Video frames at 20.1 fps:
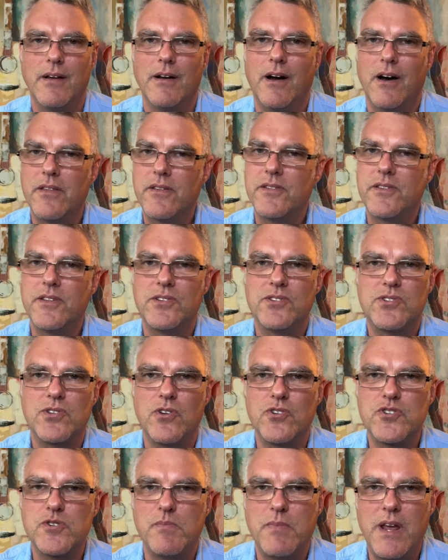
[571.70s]
other than
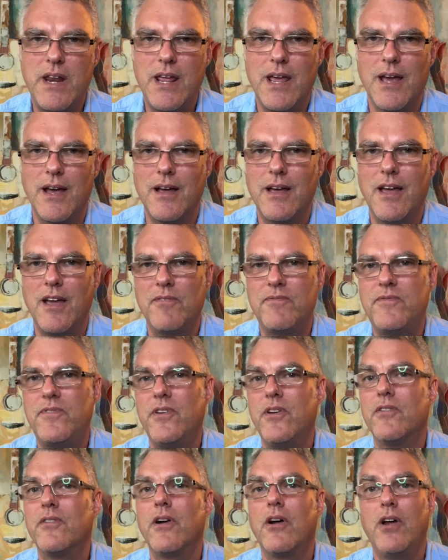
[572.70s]
social media, if
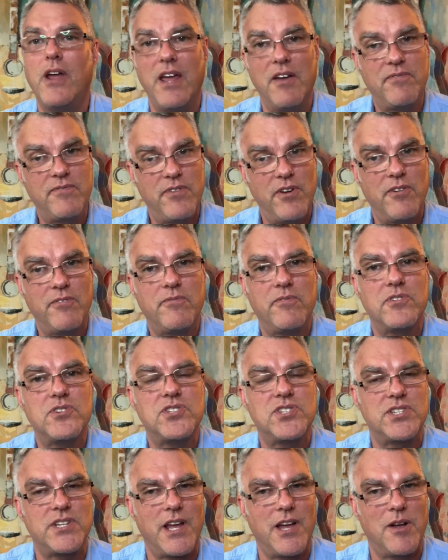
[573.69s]
you're for
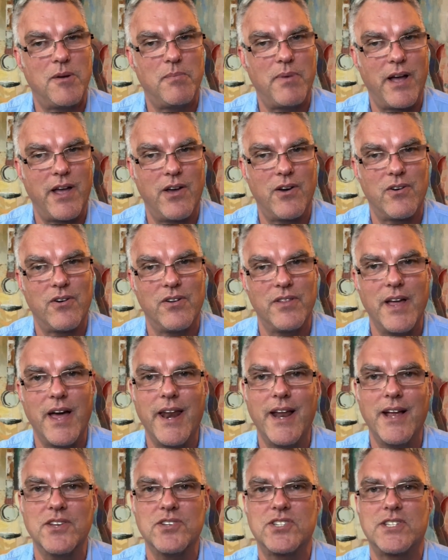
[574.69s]
sale by owner,
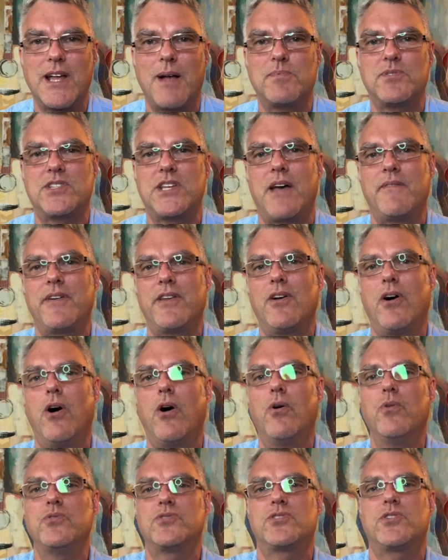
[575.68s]
that is. Step 7,
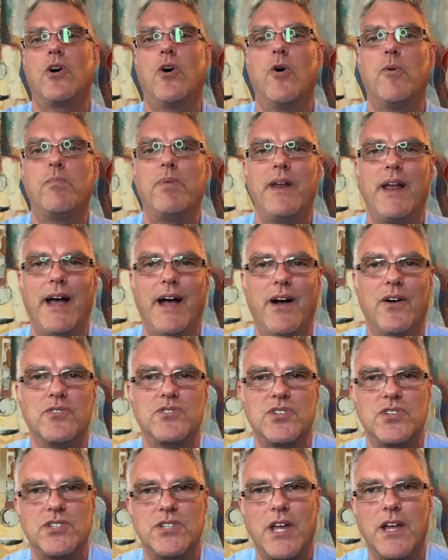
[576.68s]
host open
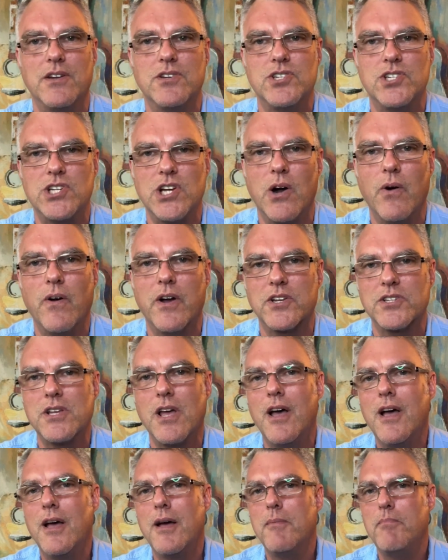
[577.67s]
houses and showings.
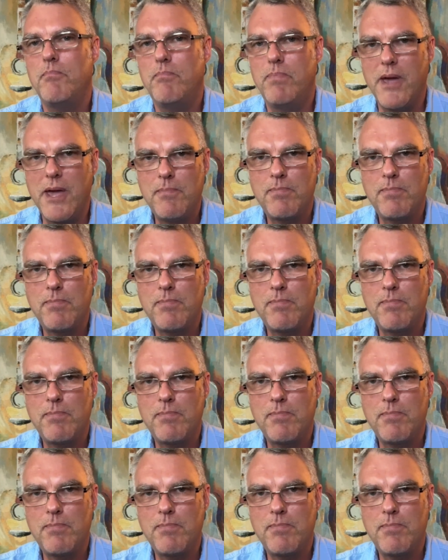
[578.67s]
Be